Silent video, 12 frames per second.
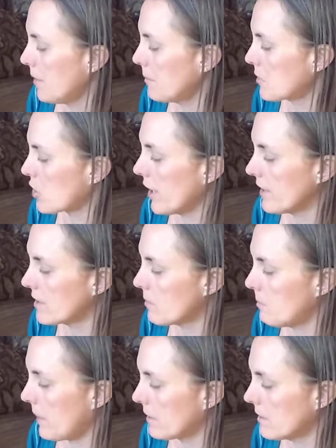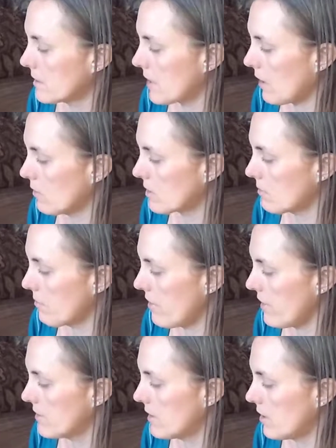trying to balance out some
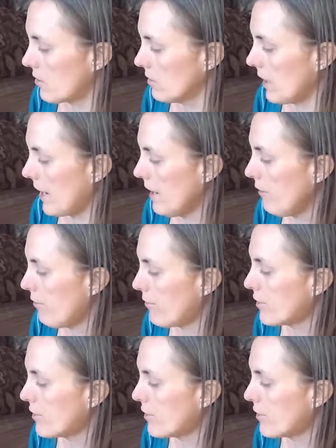things in your life,